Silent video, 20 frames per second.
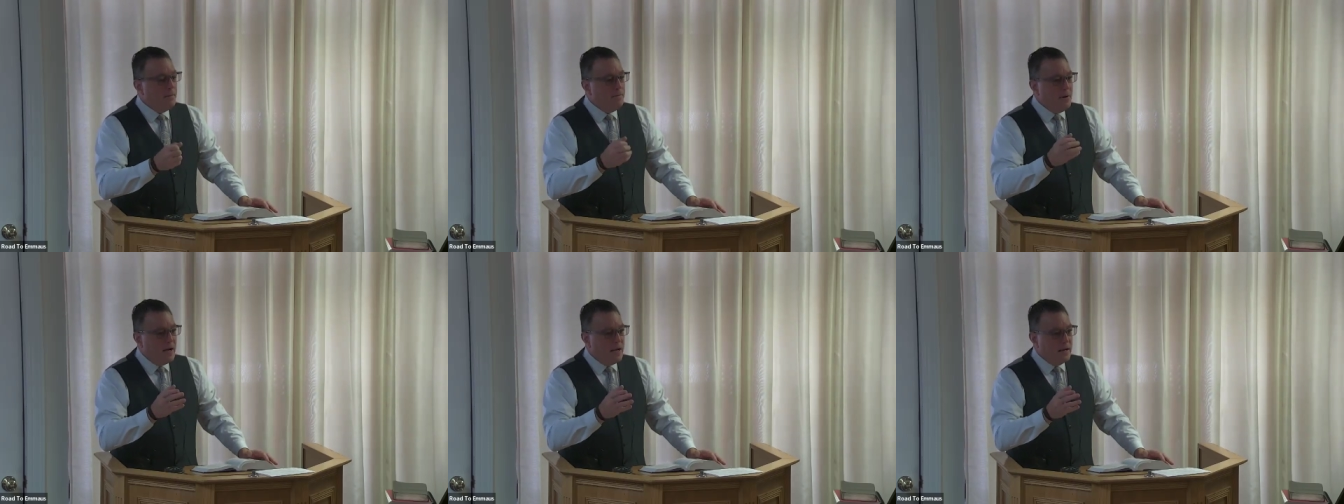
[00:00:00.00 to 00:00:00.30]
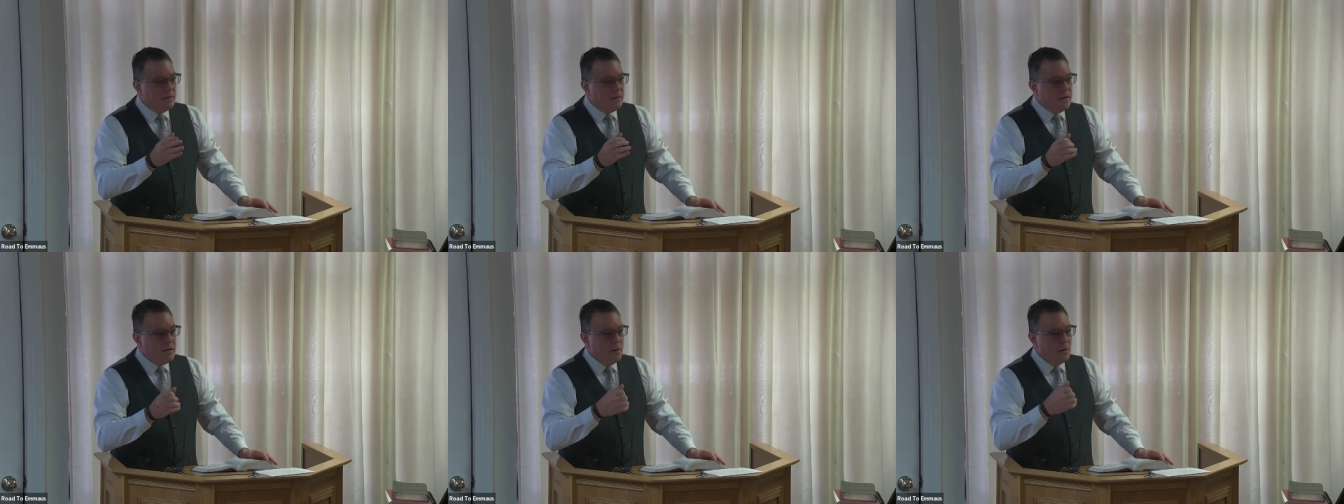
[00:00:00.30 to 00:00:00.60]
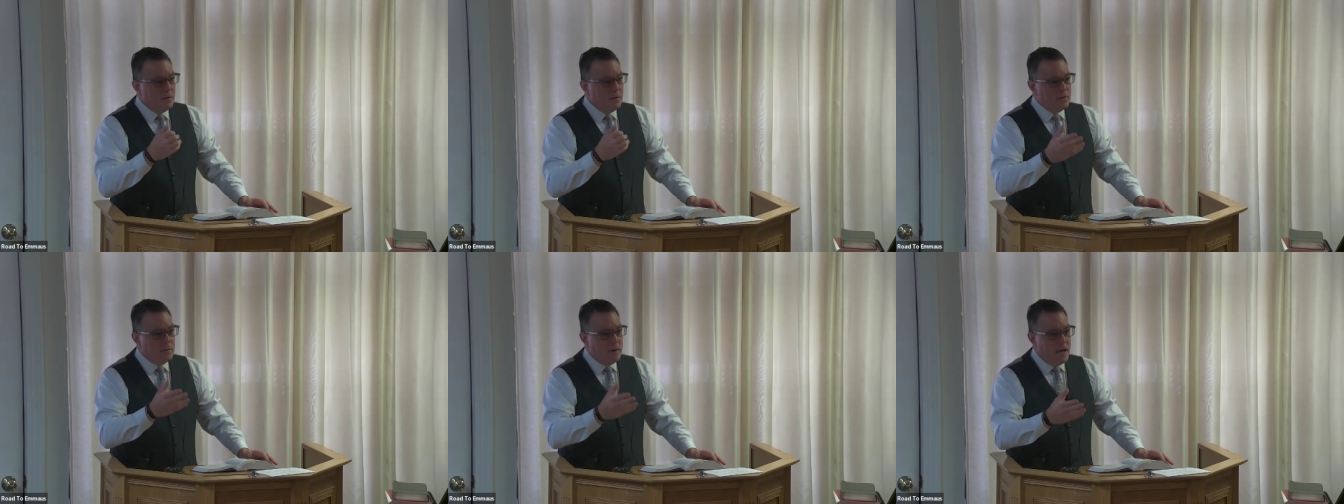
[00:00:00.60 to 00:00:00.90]
But the
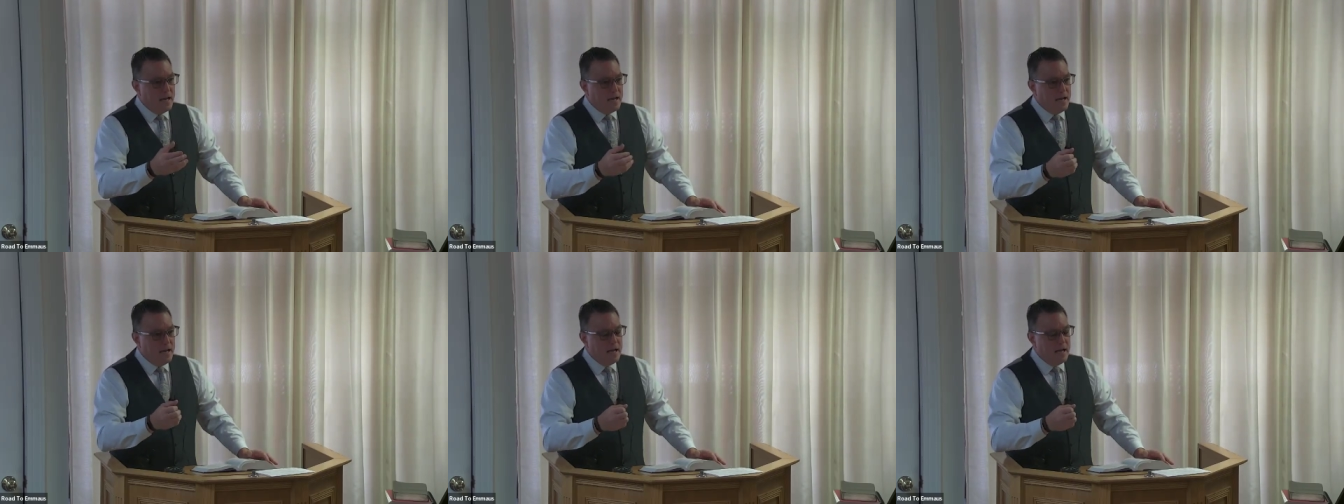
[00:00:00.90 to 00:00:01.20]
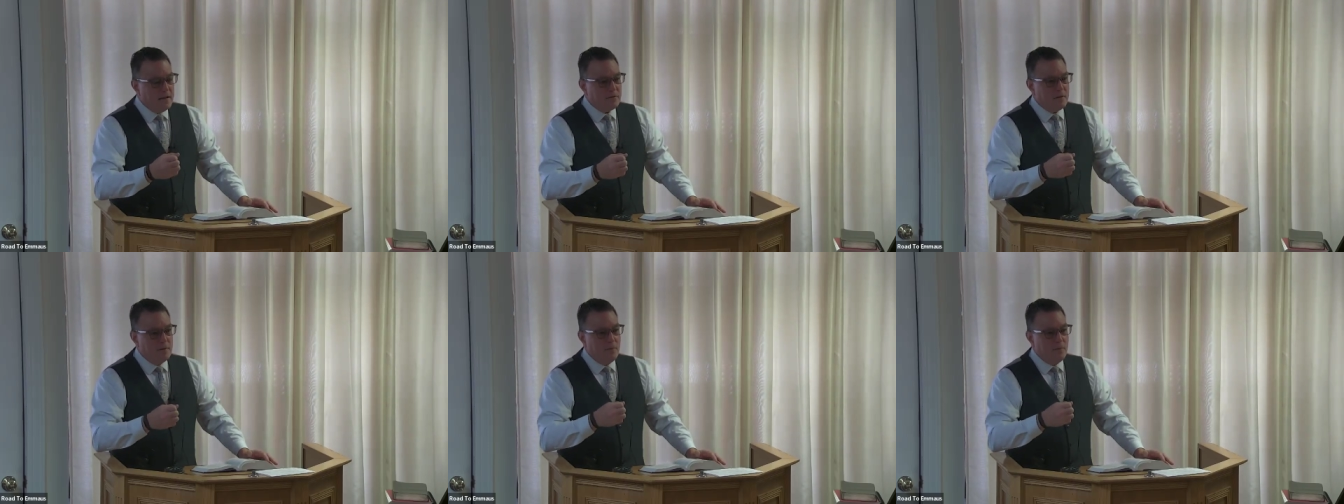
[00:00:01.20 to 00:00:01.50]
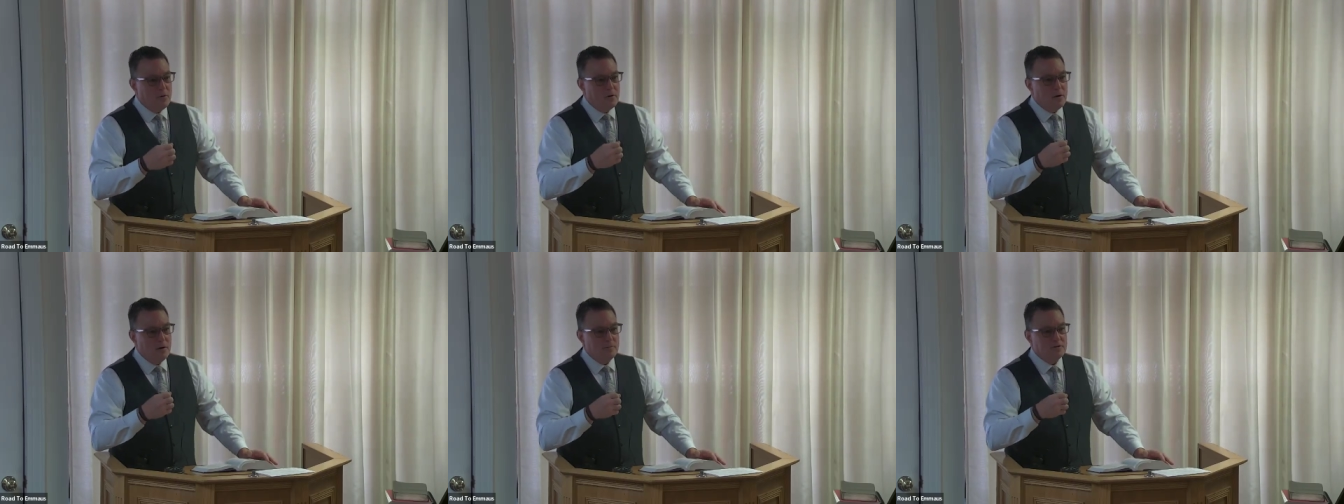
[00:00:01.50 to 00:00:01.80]
older I get, the
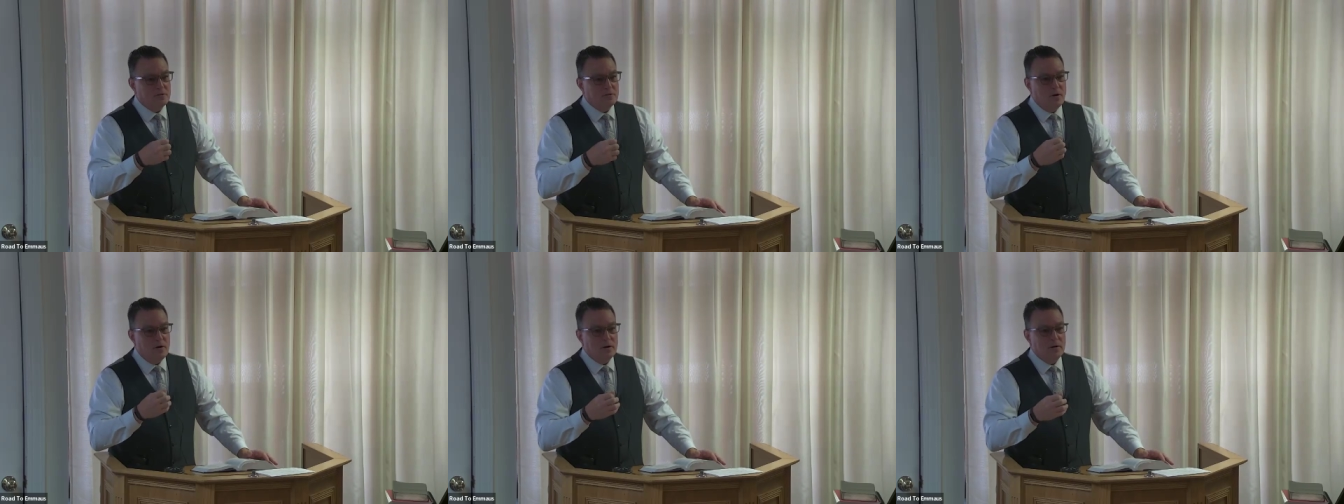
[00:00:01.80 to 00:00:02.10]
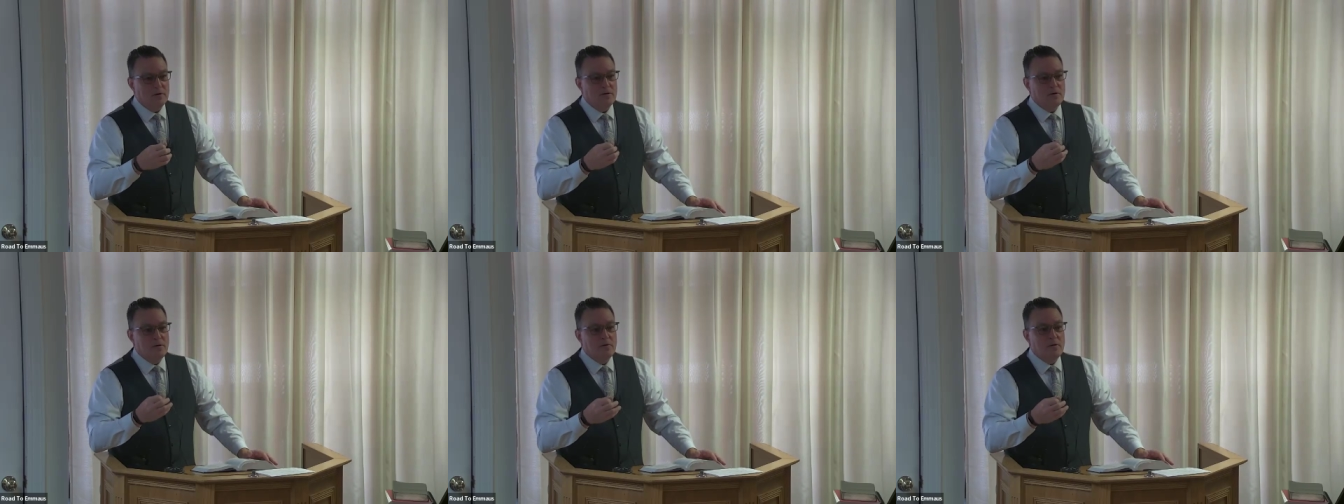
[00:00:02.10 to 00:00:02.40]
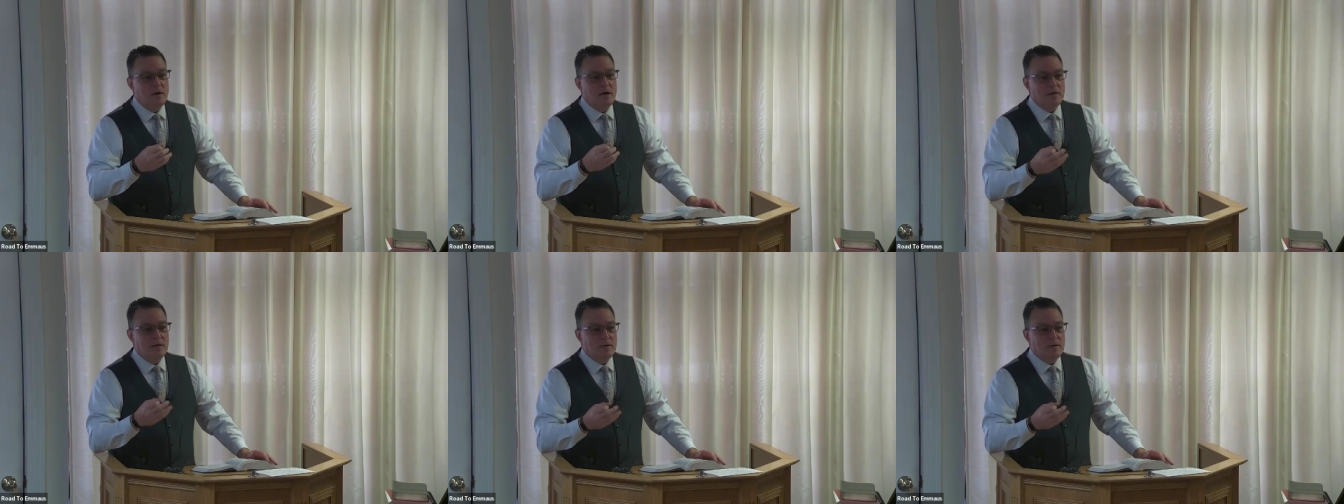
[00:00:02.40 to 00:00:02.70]
more I'm starting
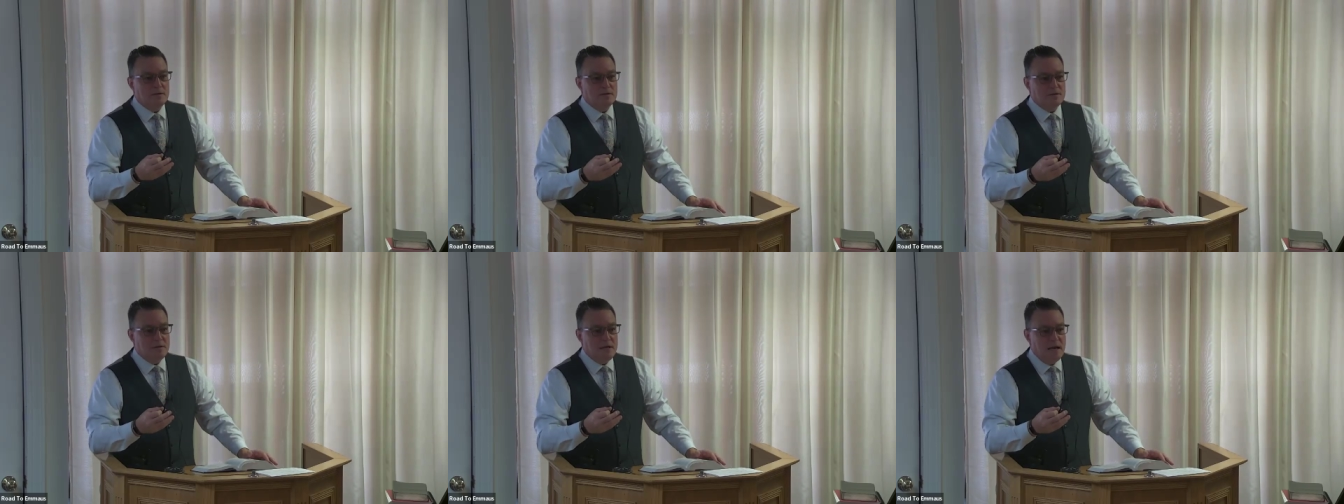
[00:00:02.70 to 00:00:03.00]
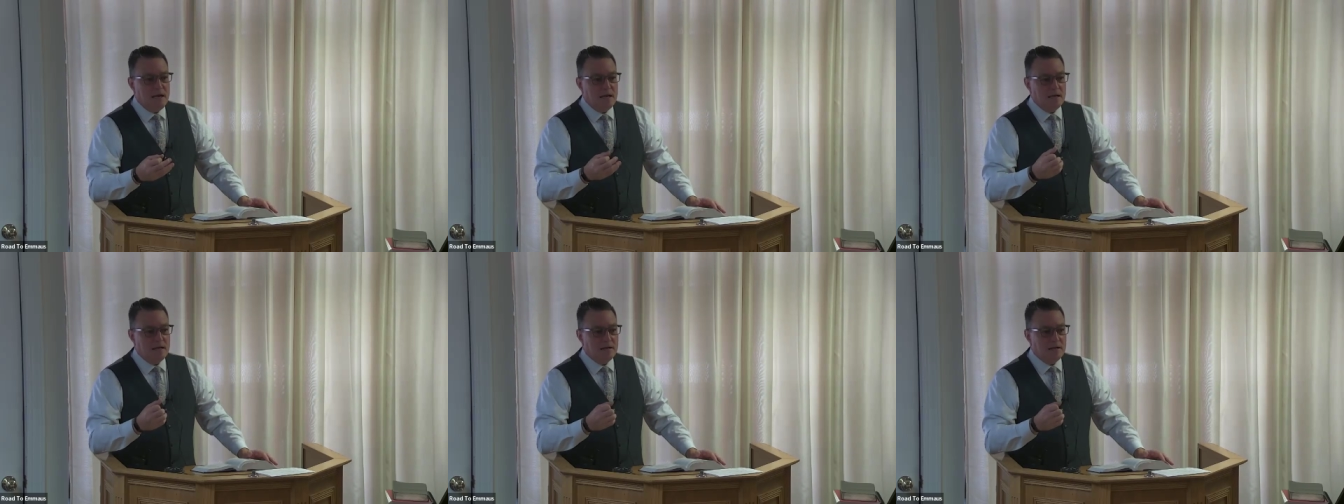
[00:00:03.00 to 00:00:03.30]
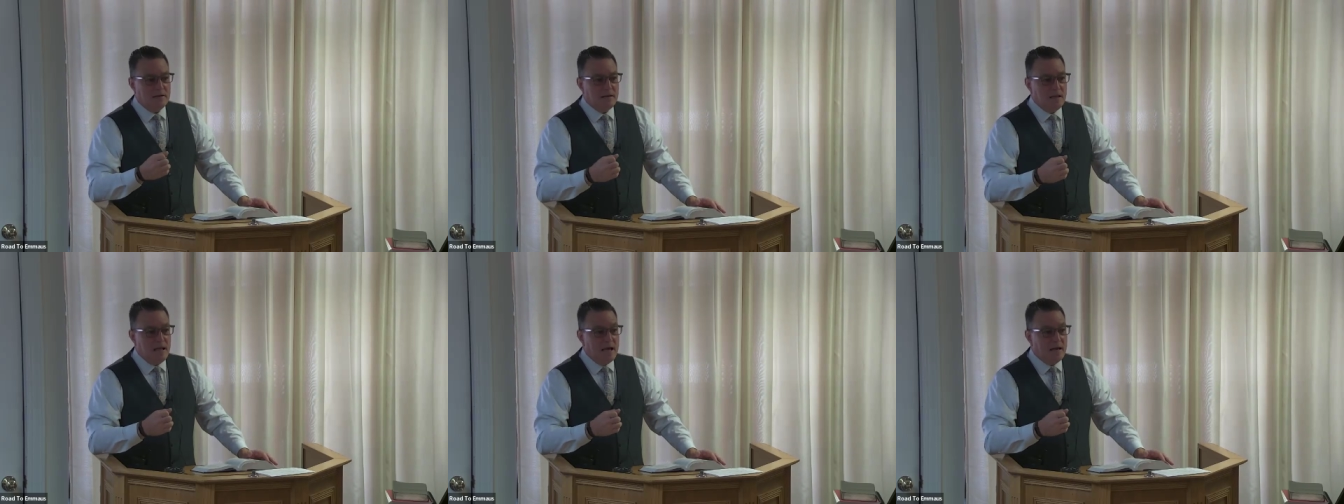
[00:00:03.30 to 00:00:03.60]
to
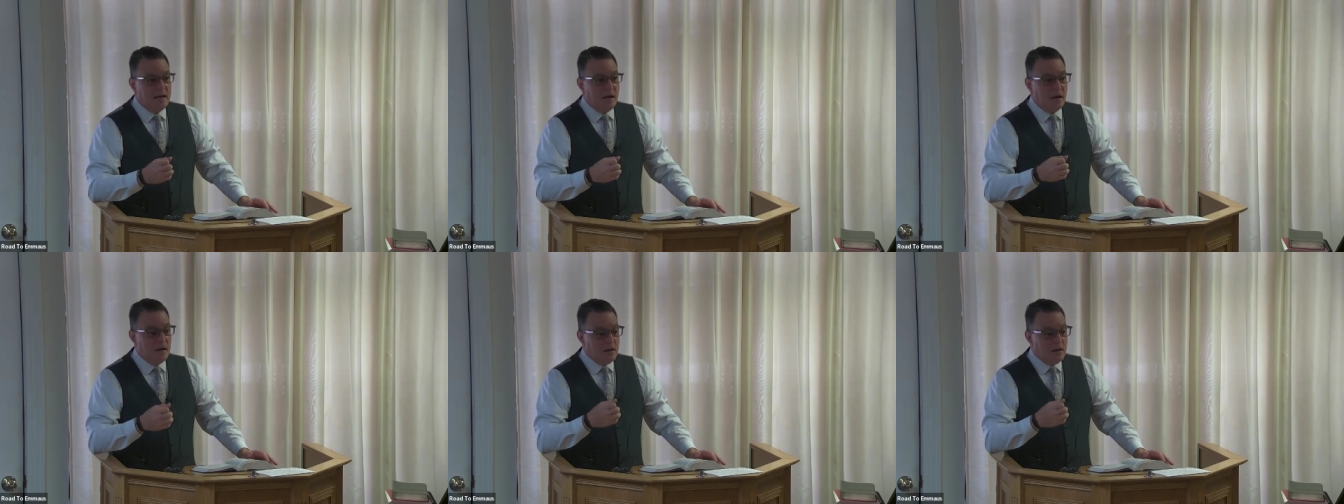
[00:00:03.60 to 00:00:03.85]
understand that